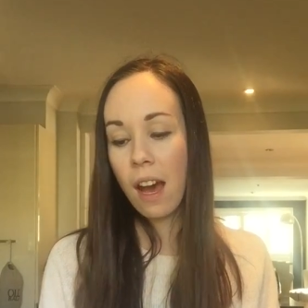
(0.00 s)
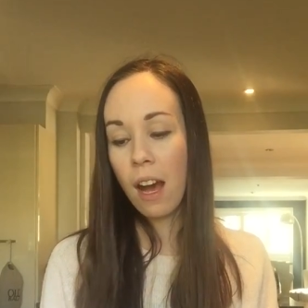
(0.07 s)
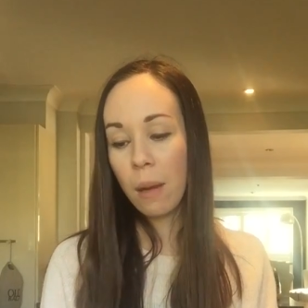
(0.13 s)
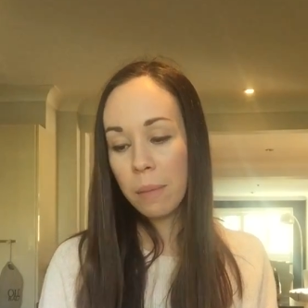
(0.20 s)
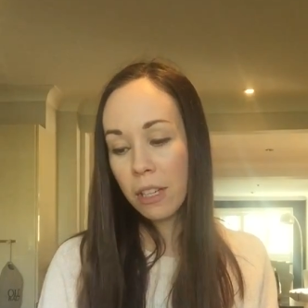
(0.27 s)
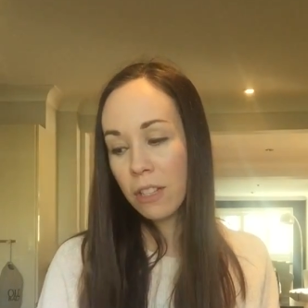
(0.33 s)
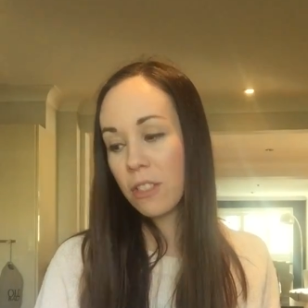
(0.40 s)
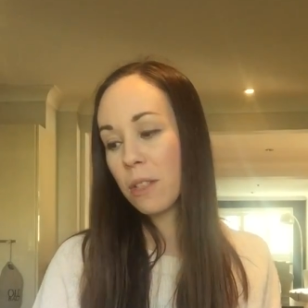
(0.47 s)

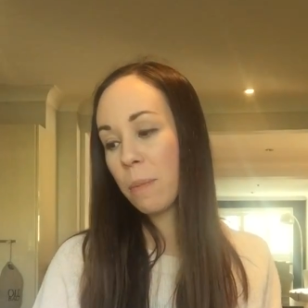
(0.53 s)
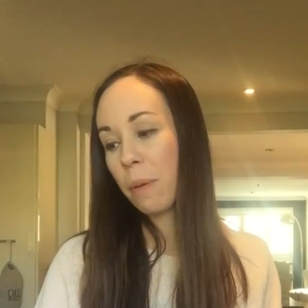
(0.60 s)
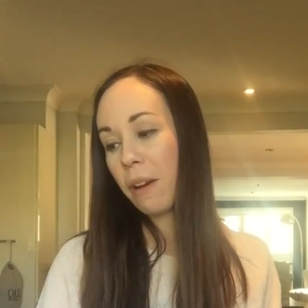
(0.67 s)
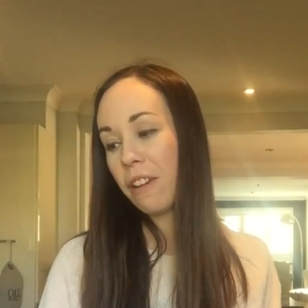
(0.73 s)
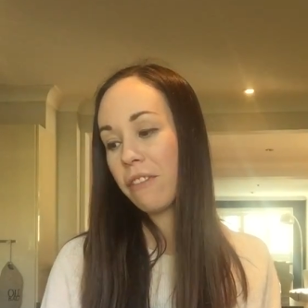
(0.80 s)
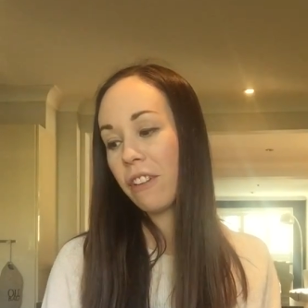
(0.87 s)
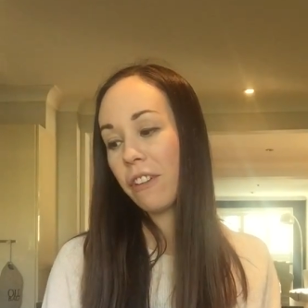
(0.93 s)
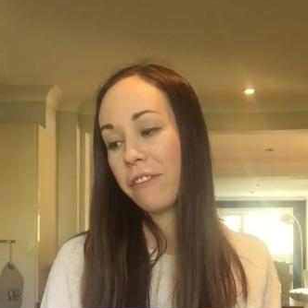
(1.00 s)
Uploaded the
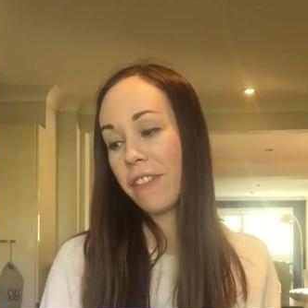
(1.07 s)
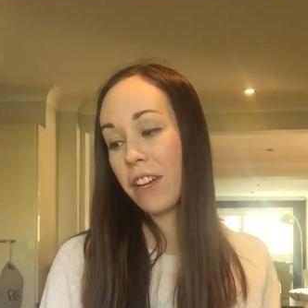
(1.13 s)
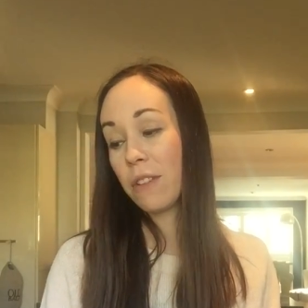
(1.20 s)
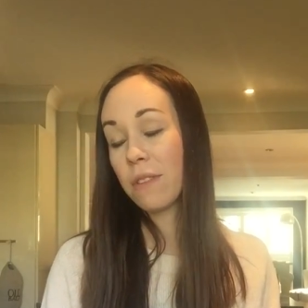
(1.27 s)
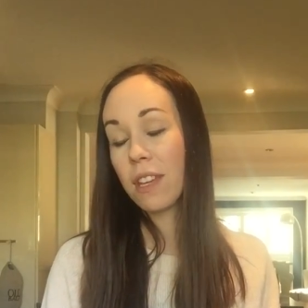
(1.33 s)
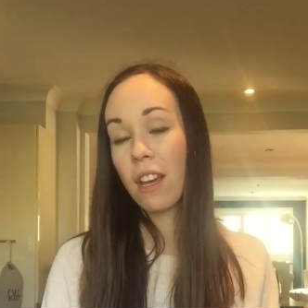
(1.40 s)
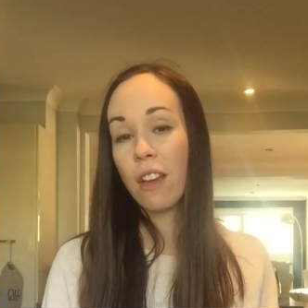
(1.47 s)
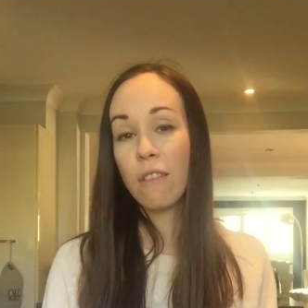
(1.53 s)
profile
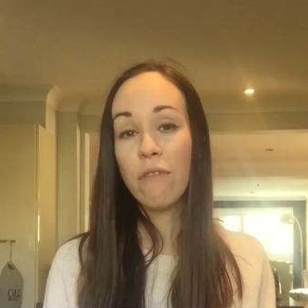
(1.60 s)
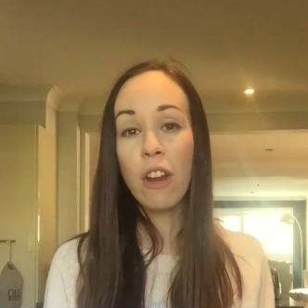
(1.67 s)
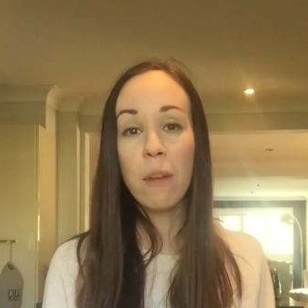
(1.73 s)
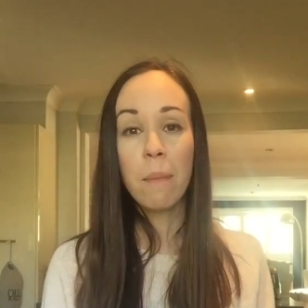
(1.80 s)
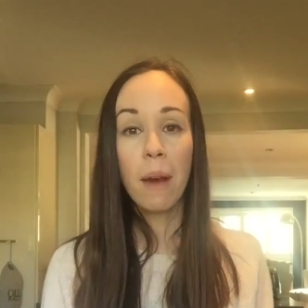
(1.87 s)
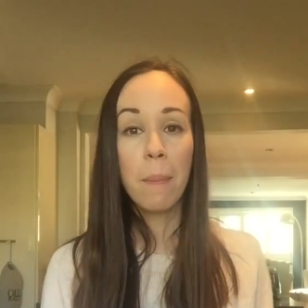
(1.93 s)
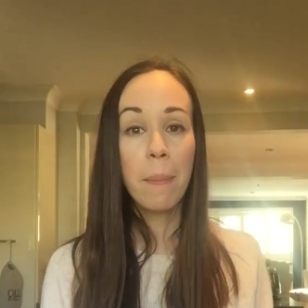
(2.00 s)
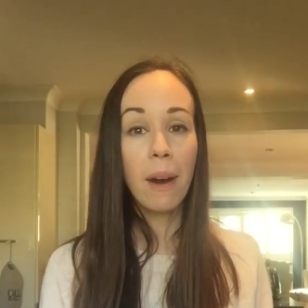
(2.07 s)
photo,
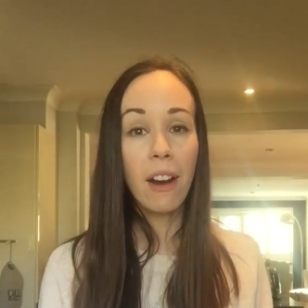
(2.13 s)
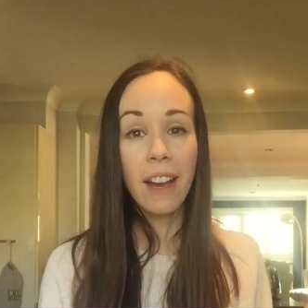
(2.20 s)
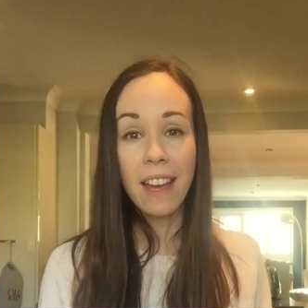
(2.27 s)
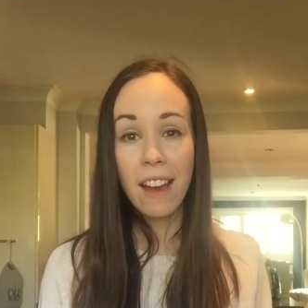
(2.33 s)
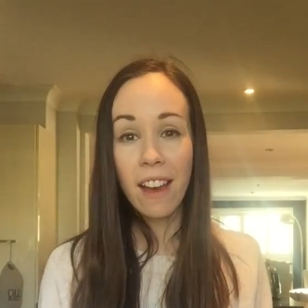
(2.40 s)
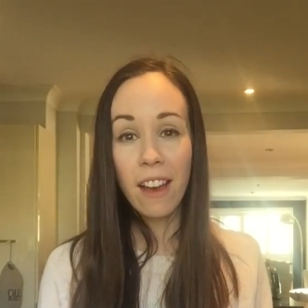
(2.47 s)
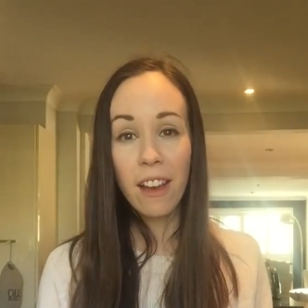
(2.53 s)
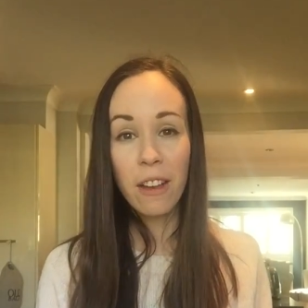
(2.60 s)
wrote my
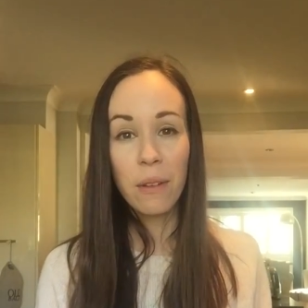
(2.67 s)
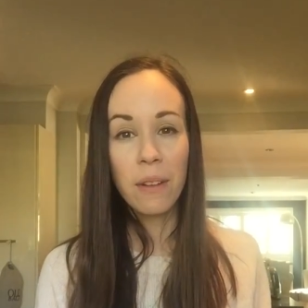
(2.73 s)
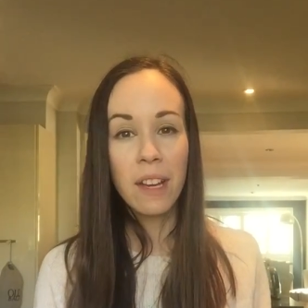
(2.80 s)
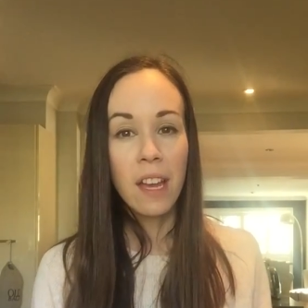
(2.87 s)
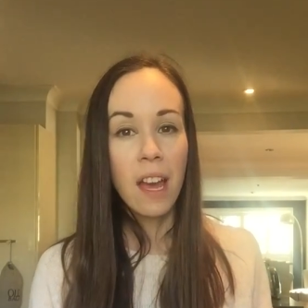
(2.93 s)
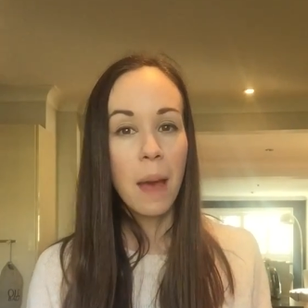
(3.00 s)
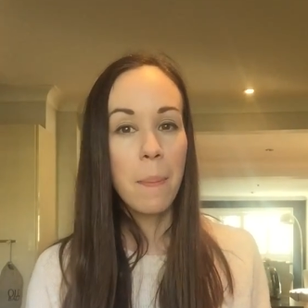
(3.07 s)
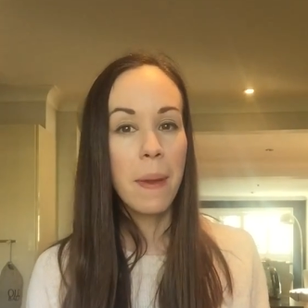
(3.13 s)
bio, a
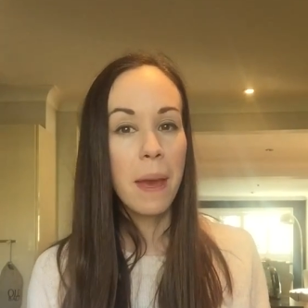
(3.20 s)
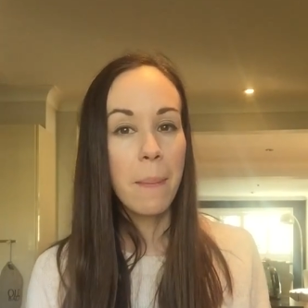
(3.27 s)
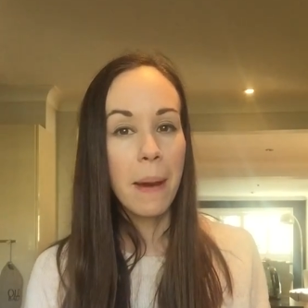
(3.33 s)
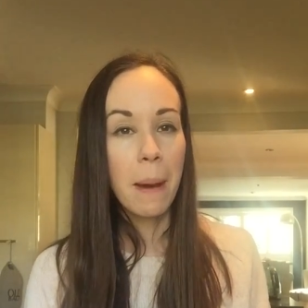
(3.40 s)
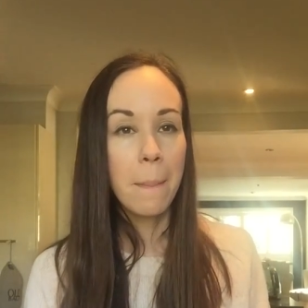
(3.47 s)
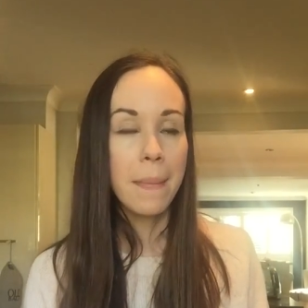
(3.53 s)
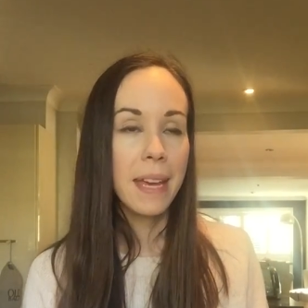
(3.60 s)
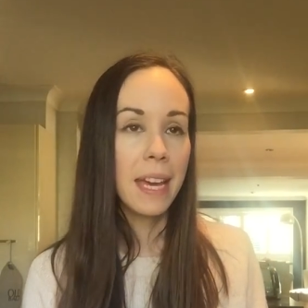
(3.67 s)
bit
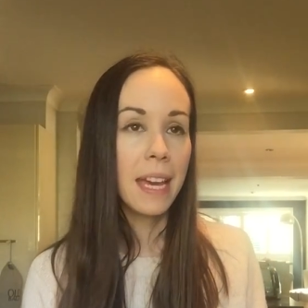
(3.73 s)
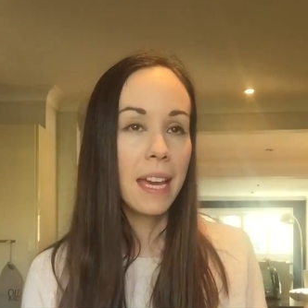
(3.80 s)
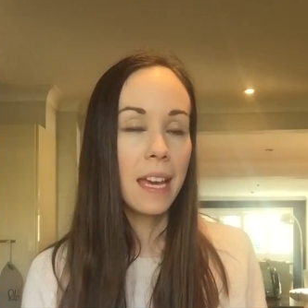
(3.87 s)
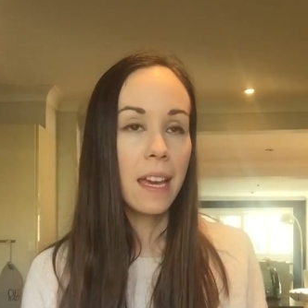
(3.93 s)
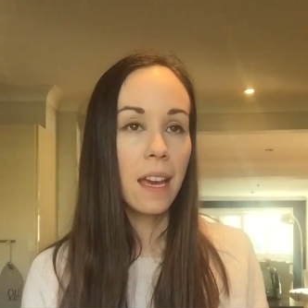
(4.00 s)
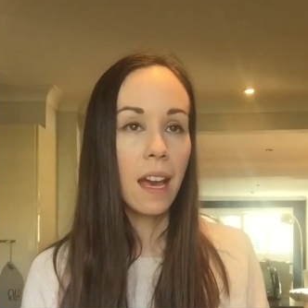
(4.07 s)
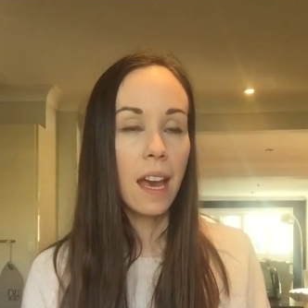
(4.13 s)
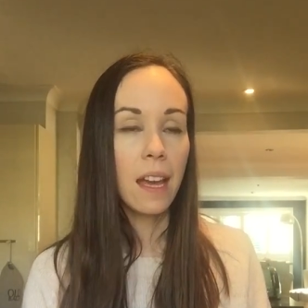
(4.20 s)
about
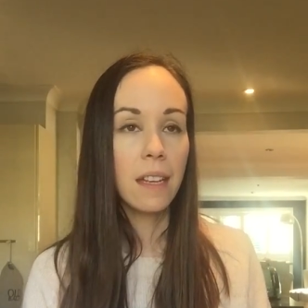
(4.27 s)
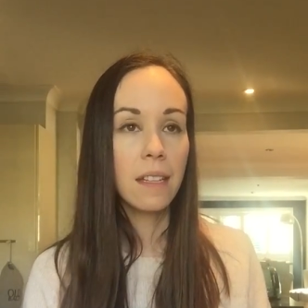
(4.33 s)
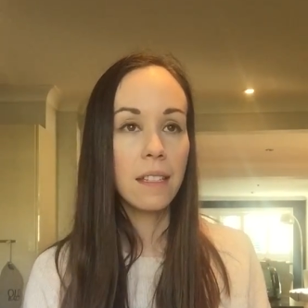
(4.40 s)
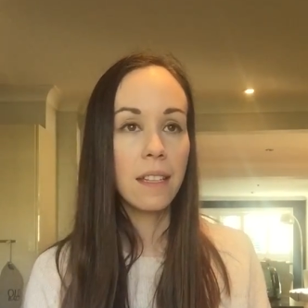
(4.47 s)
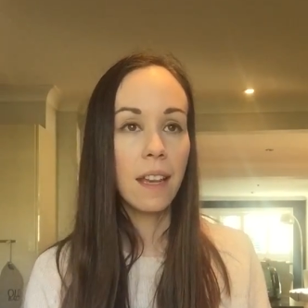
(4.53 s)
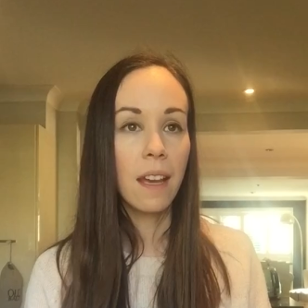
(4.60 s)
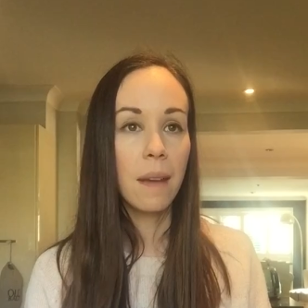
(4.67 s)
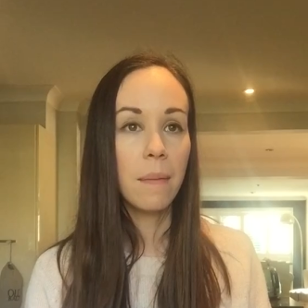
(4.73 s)
me, and